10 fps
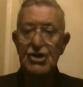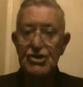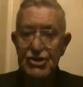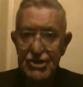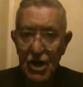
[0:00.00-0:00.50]

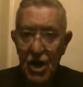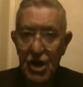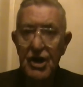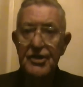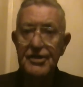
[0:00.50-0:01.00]

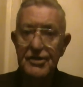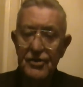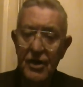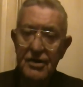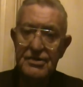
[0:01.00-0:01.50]
saw the
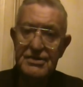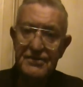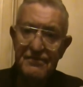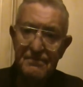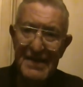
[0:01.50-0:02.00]
daughters of
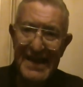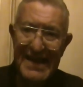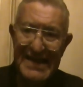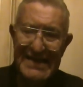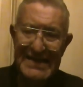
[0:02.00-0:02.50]

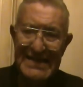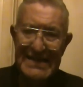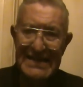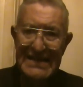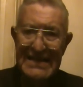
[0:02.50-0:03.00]
men
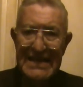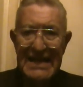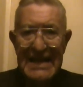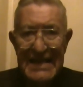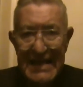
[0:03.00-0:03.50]

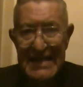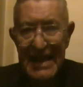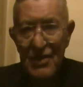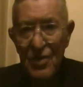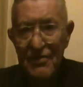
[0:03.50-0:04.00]
that
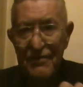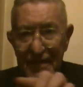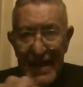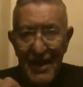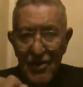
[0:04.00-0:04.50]
they were
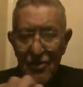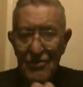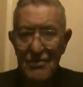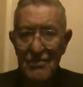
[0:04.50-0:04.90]
fair,